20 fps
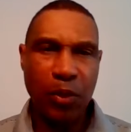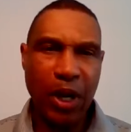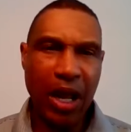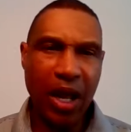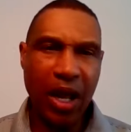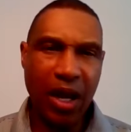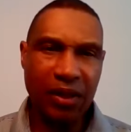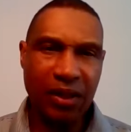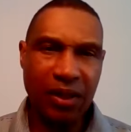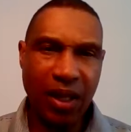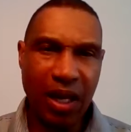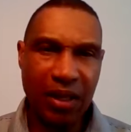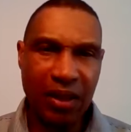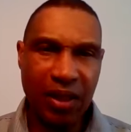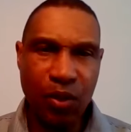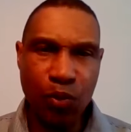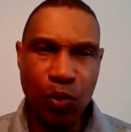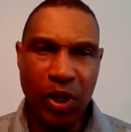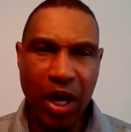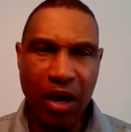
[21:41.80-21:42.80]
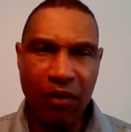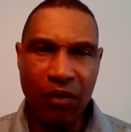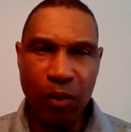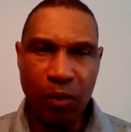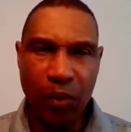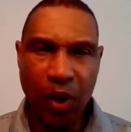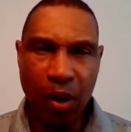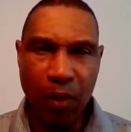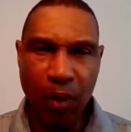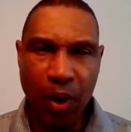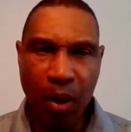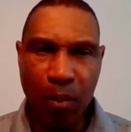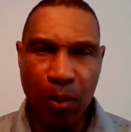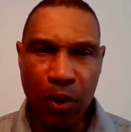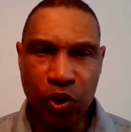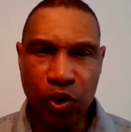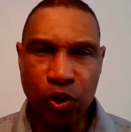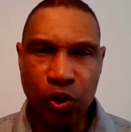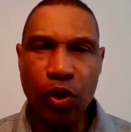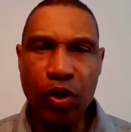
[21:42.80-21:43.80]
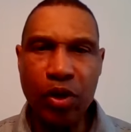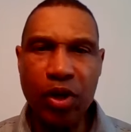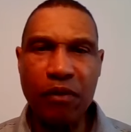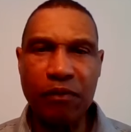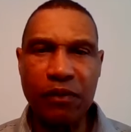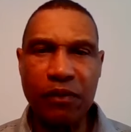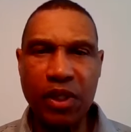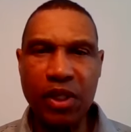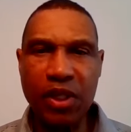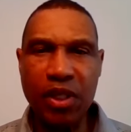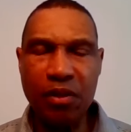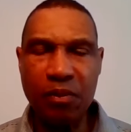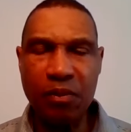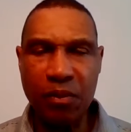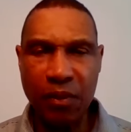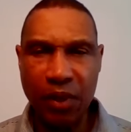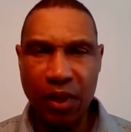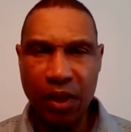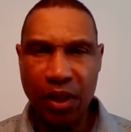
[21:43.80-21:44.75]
But I think we have a mature enough team